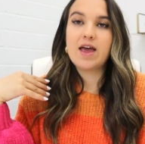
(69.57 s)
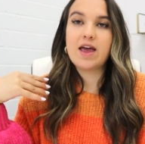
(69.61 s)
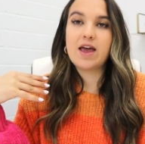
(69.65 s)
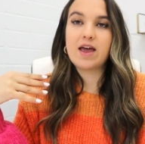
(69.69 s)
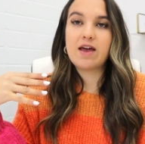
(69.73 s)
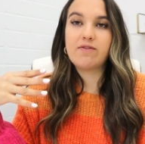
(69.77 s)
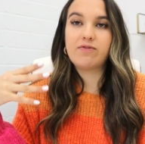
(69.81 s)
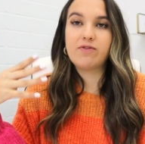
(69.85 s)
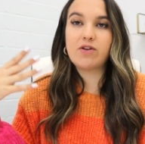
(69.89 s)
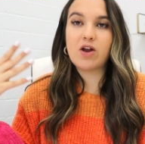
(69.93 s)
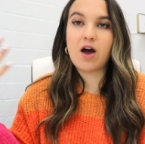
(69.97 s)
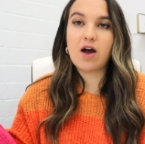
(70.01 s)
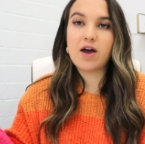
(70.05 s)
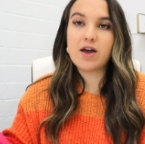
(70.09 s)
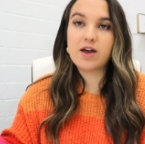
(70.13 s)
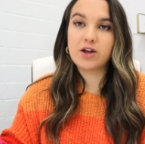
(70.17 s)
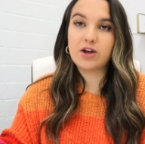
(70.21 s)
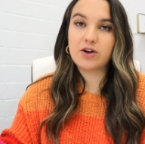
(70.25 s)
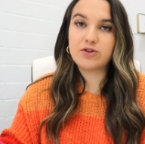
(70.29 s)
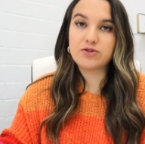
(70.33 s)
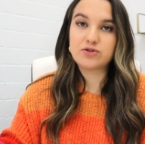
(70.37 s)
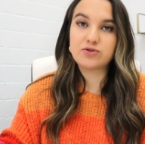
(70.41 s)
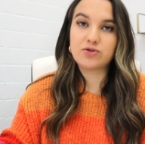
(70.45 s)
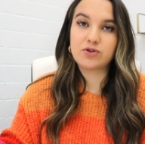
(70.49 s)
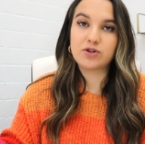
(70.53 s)
If not, it
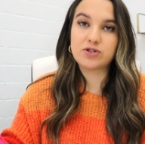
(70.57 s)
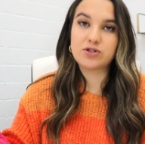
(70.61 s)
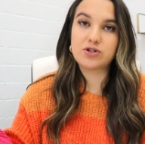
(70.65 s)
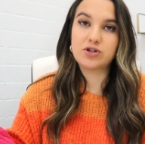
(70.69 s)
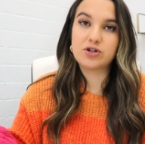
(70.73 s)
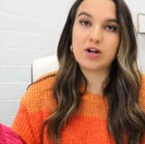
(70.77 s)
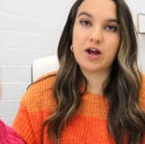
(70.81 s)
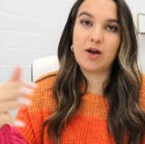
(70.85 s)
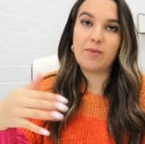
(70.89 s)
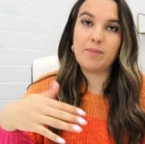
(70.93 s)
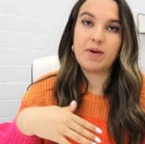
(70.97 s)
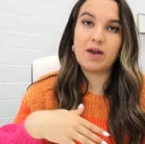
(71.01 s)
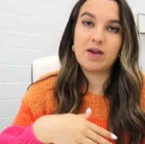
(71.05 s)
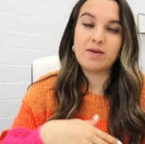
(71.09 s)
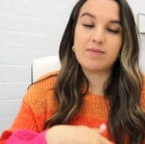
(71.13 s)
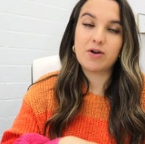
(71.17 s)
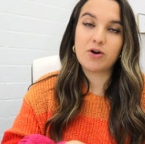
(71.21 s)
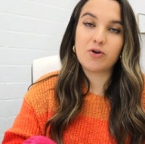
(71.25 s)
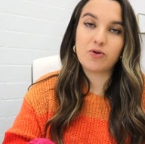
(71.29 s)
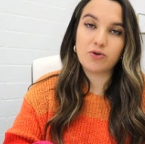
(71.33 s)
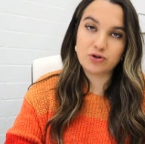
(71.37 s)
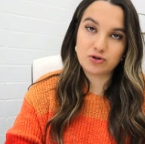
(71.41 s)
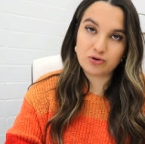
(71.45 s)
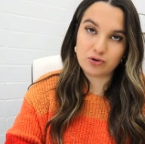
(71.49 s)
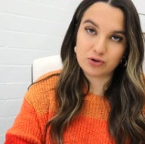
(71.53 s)
goes towards your down
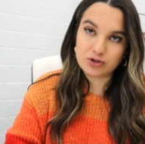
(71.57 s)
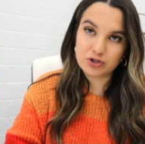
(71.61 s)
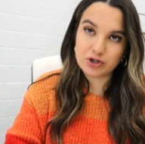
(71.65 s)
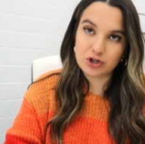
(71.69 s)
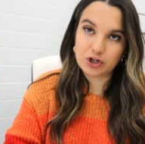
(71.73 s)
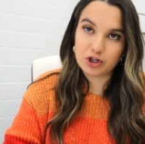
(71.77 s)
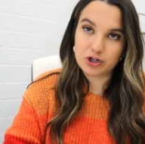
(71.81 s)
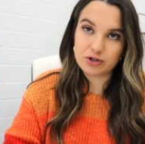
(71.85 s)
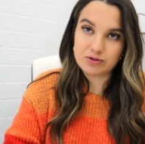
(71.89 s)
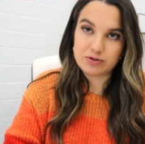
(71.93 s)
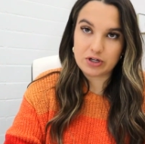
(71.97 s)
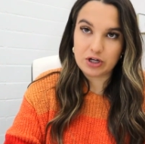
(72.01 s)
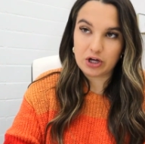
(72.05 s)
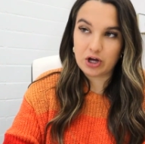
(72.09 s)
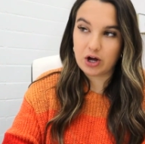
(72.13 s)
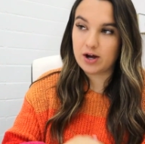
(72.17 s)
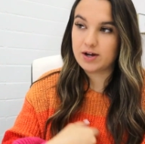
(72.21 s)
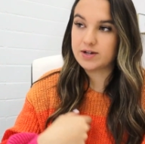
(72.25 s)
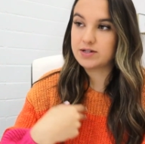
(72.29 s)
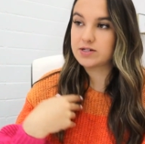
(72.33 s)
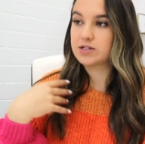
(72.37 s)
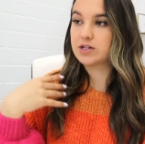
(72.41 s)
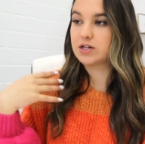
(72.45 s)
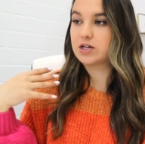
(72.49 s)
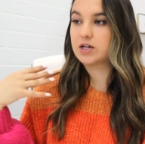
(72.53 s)
payment or towards your closing
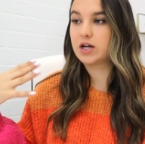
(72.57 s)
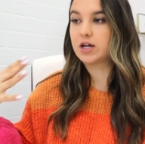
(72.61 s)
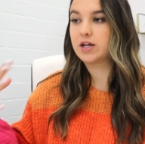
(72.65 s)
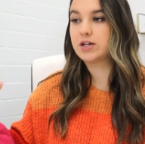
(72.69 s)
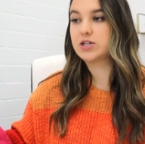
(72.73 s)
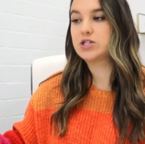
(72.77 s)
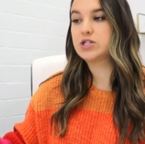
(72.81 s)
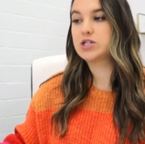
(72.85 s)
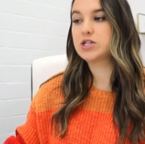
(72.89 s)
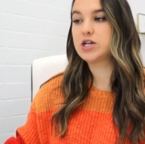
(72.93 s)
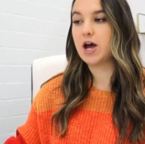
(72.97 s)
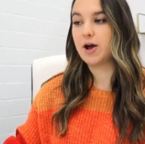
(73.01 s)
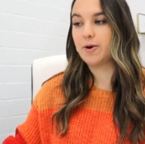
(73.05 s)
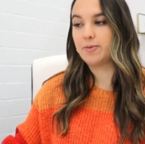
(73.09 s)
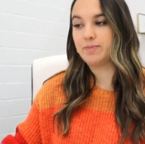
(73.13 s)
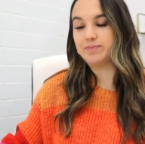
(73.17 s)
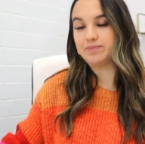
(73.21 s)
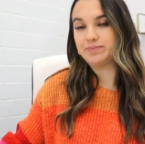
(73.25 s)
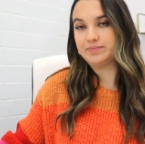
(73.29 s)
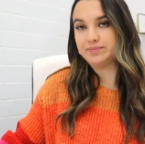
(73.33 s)
costs. So